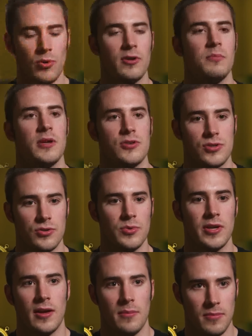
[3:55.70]
we want to make sure
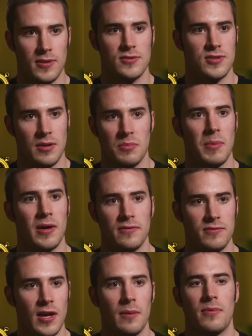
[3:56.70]
we kept the same amount
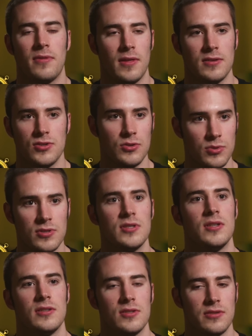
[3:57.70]
of depth as you would
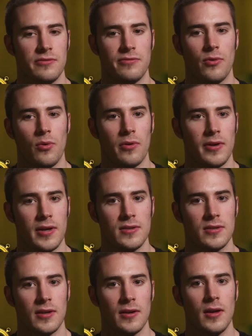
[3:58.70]
see in Civ 4
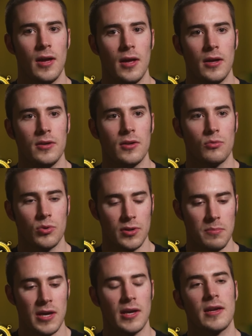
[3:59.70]
and uh, you know,
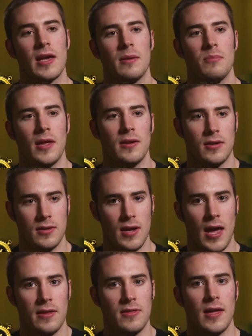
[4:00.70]
really make a game that
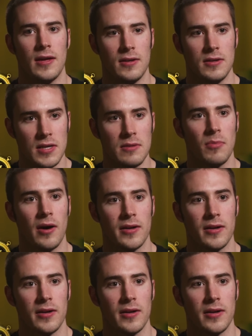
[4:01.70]
had that in